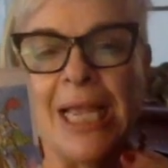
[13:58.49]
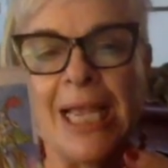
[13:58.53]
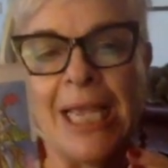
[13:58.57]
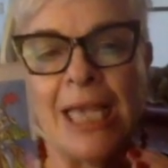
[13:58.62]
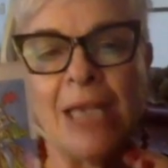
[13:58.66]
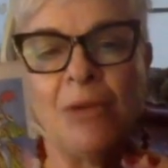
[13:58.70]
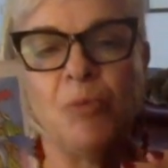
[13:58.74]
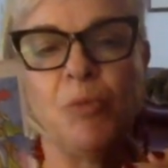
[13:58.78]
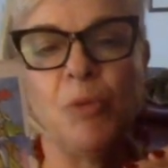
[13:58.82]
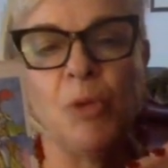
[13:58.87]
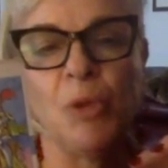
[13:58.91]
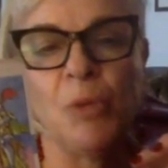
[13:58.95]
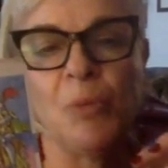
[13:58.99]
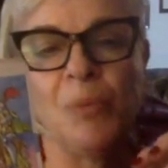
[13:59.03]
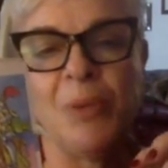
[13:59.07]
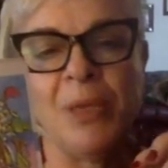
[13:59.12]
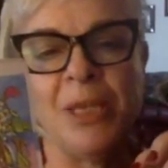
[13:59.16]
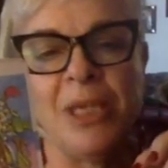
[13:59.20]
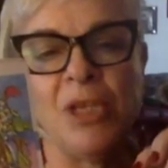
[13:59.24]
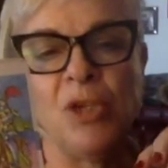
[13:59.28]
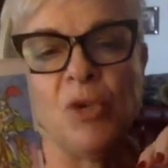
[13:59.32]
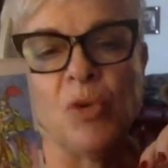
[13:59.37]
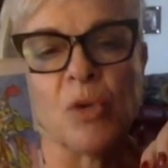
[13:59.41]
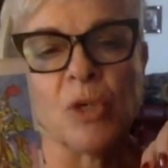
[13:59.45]
It will be
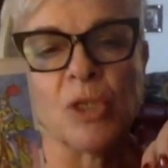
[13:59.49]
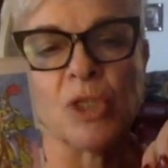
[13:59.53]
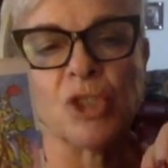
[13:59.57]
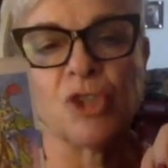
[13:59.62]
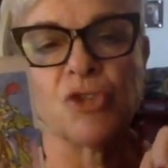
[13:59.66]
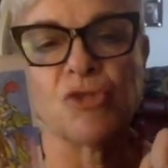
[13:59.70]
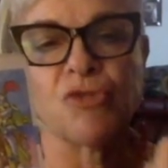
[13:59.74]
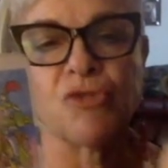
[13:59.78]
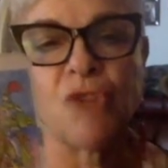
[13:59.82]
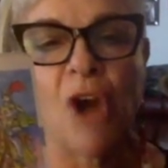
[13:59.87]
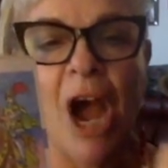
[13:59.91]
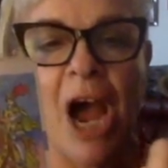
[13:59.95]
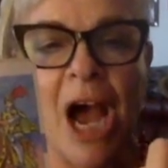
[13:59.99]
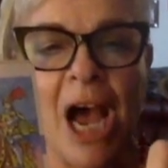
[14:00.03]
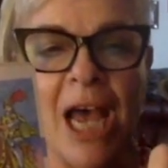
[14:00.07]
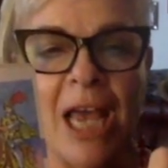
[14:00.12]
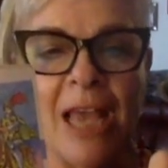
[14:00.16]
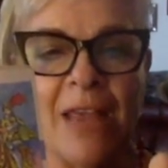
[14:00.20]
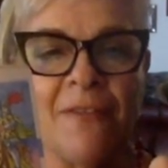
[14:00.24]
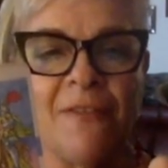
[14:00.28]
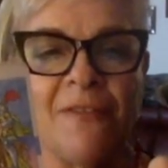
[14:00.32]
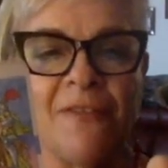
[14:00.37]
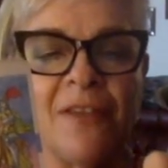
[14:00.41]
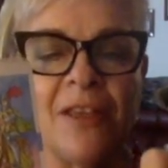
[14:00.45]
your
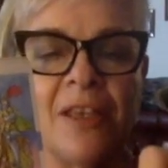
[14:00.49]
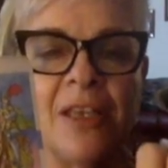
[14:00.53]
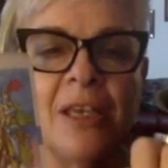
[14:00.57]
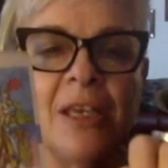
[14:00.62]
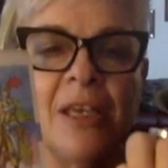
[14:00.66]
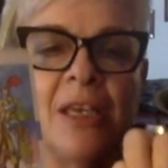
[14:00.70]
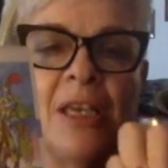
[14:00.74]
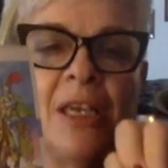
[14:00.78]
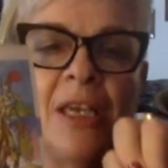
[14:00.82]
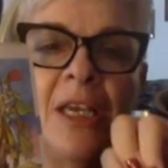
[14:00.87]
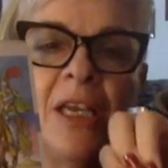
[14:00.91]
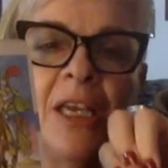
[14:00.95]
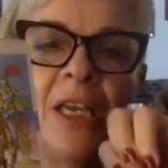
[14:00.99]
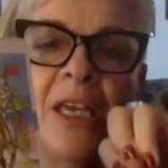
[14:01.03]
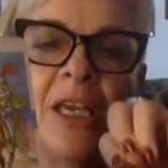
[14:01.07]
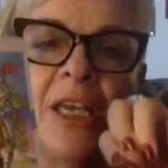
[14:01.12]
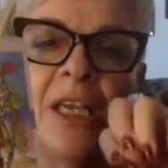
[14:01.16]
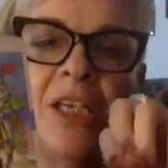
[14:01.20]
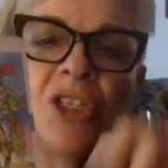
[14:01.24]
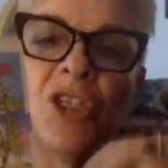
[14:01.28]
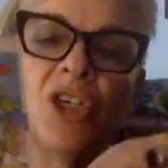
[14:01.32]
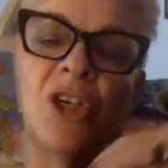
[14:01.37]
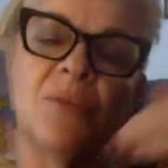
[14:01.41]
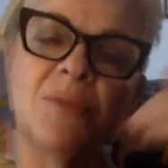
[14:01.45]
drive
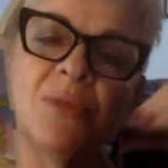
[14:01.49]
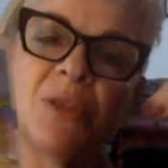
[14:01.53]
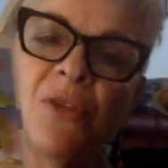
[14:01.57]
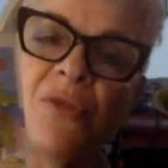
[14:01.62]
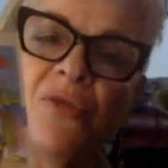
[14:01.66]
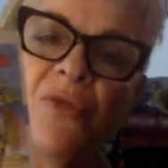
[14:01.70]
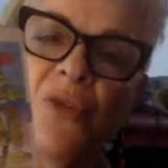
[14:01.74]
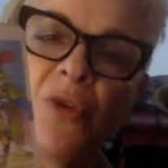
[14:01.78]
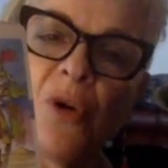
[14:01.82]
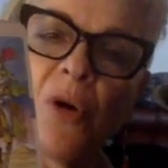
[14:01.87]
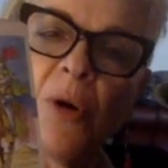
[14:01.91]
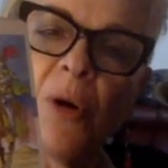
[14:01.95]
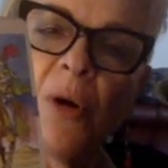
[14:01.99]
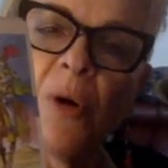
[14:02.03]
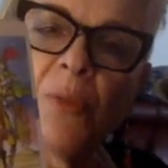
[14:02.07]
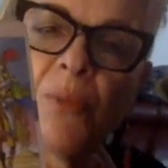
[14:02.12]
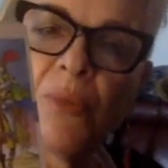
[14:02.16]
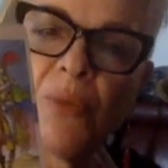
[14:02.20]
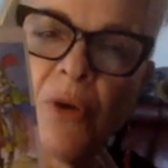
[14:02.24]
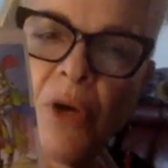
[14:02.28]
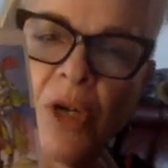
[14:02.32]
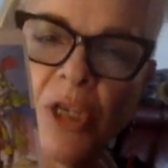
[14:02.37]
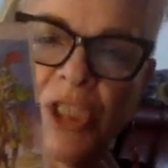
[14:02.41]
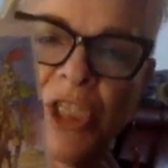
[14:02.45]
in terms of your
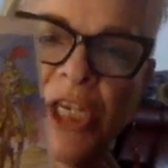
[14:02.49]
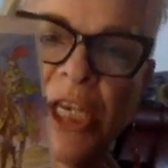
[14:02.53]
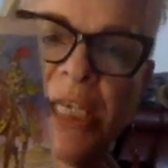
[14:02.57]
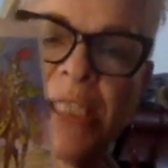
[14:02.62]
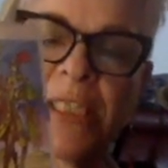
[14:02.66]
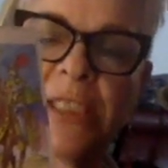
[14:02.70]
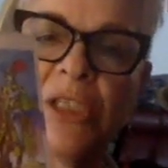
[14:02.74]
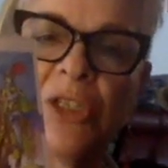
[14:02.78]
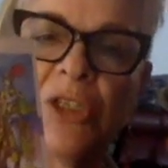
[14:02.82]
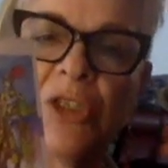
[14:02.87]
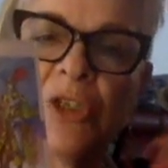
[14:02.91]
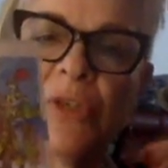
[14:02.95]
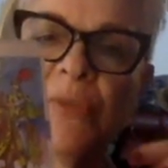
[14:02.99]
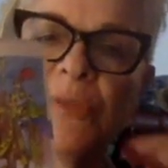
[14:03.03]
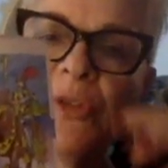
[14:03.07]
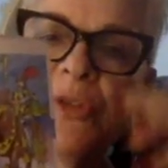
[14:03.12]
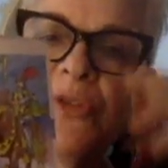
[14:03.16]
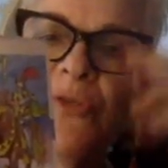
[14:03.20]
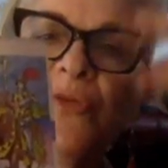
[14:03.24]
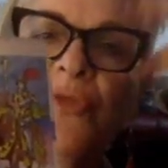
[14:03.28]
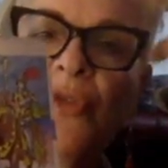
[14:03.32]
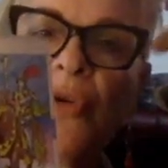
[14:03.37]
projects, in terms of